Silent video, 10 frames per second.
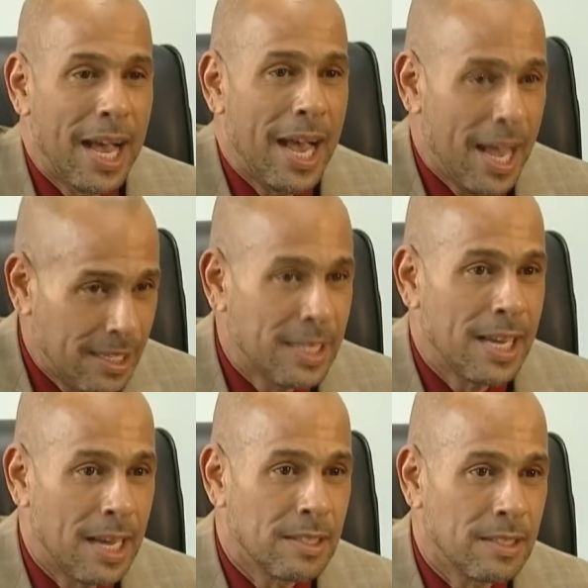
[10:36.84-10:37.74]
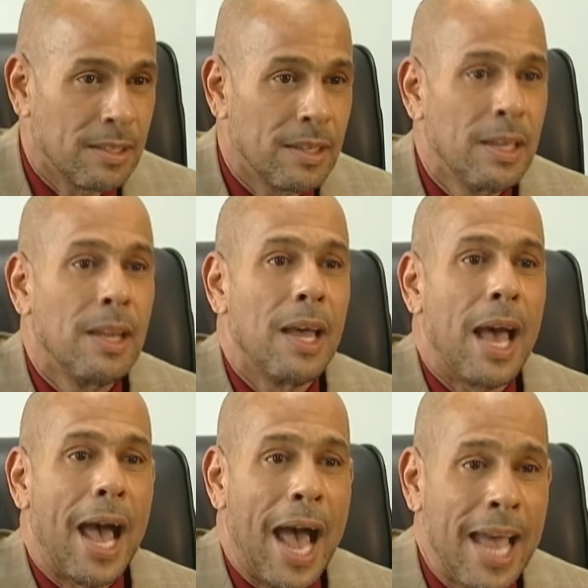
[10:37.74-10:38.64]
had cancer,
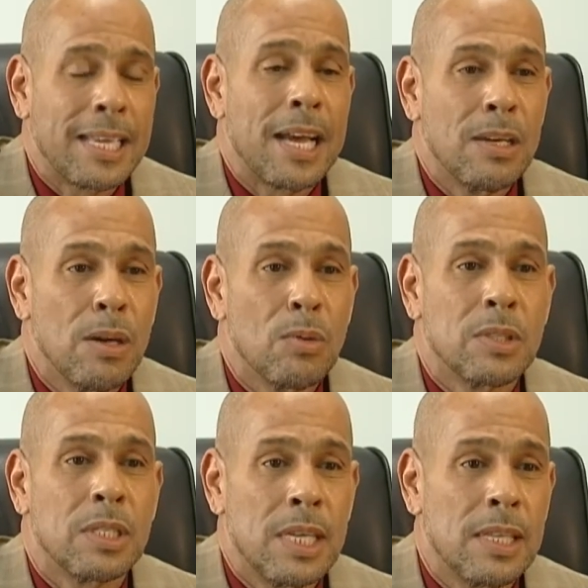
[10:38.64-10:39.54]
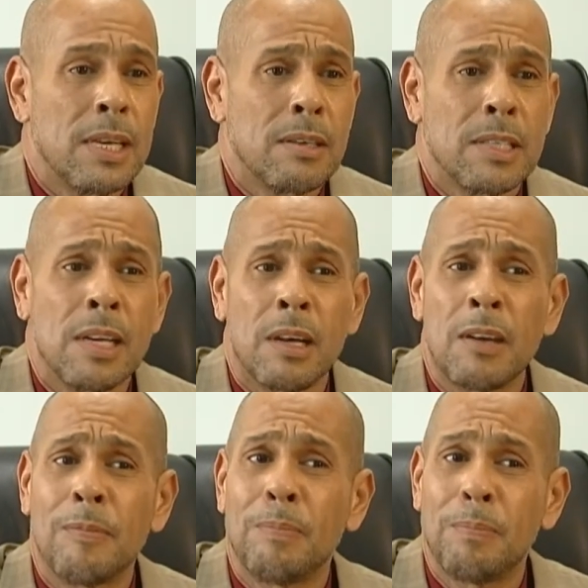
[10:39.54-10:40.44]
I can now see there's a
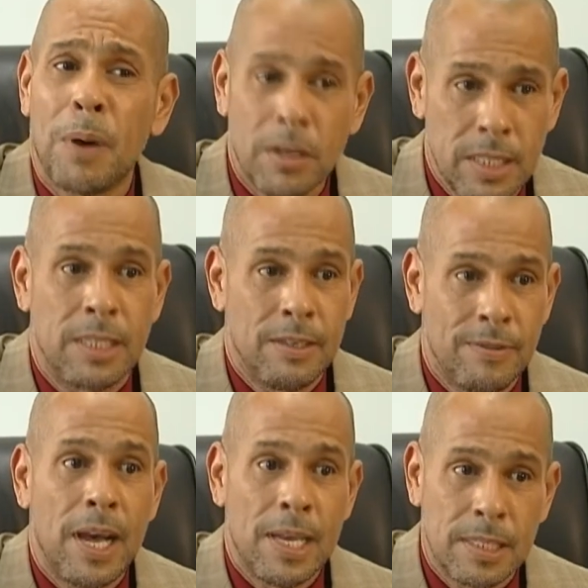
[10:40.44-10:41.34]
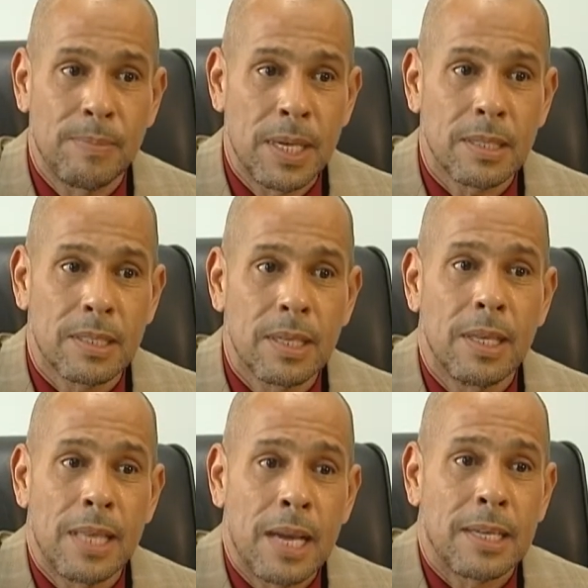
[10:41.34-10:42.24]
lot of positive aspects
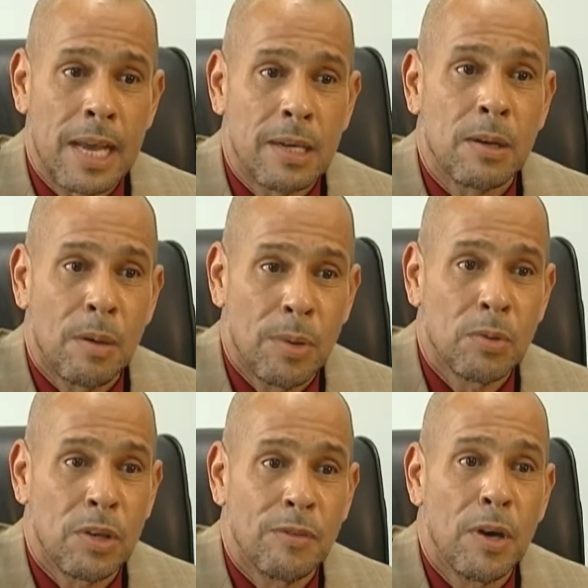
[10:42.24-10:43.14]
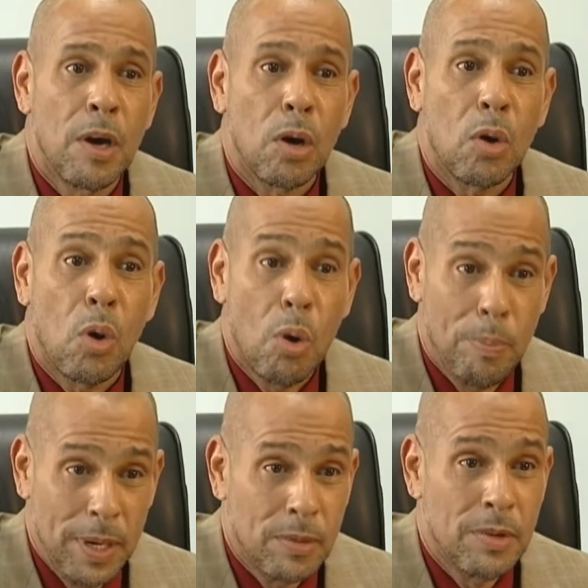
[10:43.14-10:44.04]
that can come out of
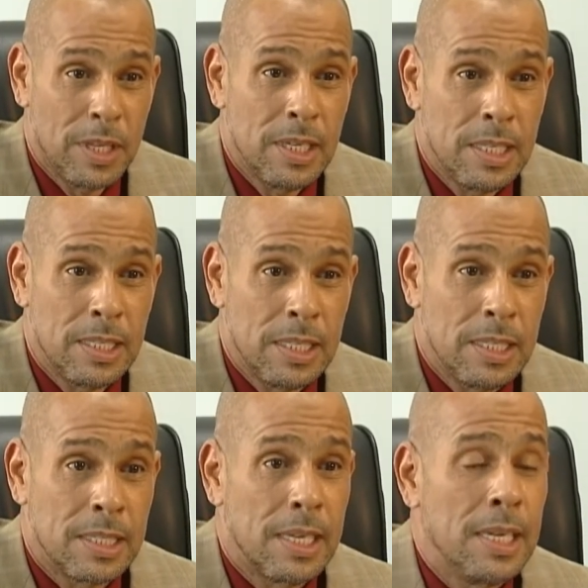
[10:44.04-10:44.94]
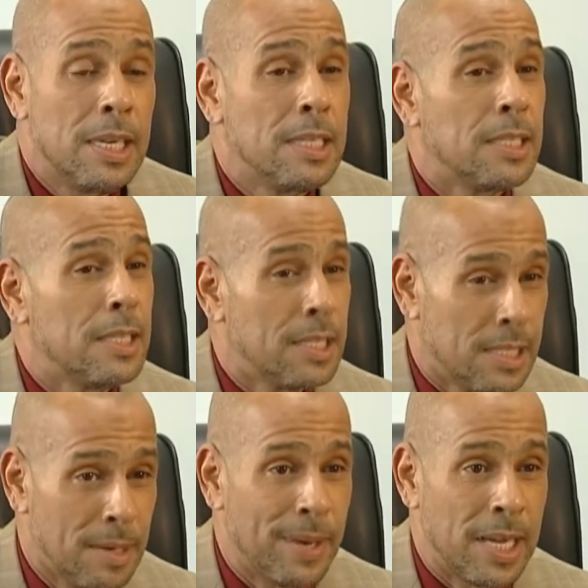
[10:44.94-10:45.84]
coping with the disease in a
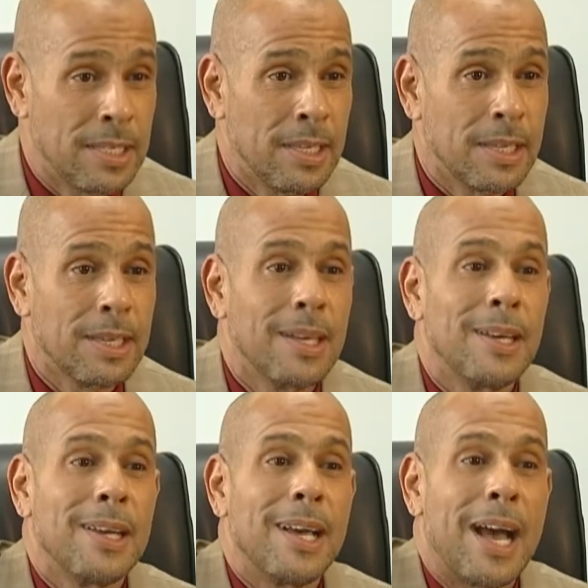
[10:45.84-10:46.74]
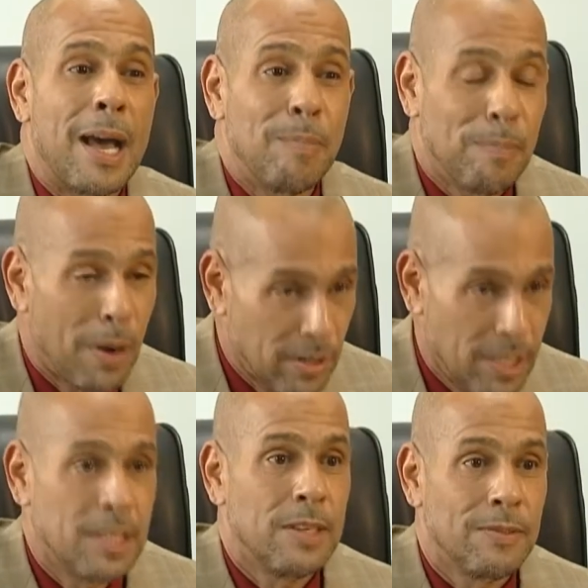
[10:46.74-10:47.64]
systematic and
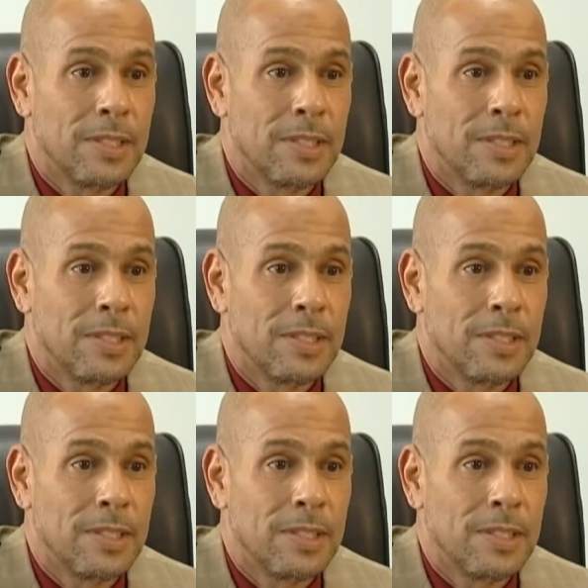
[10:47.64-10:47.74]
positive